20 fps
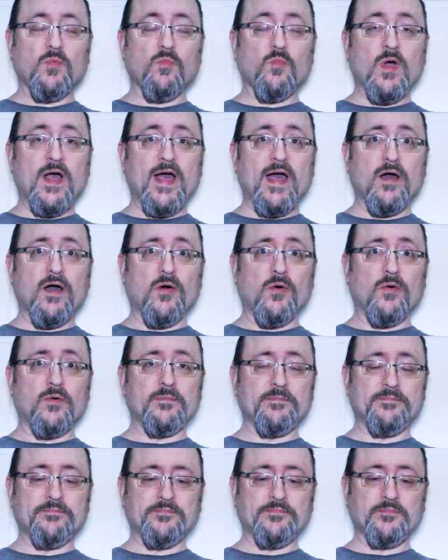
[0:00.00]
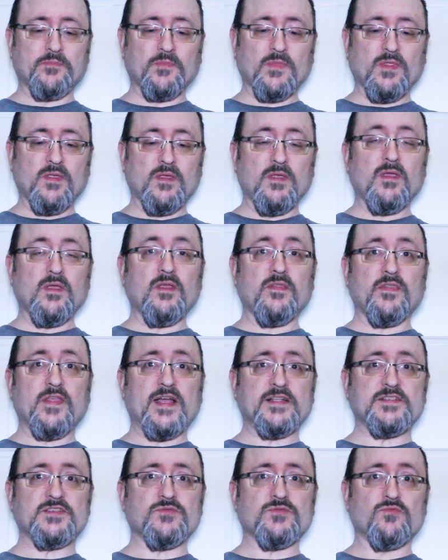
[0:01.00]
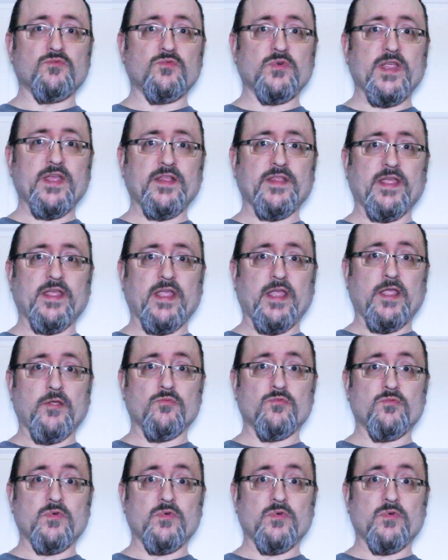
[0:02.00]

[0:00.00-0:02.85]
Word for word: Wow, that's really,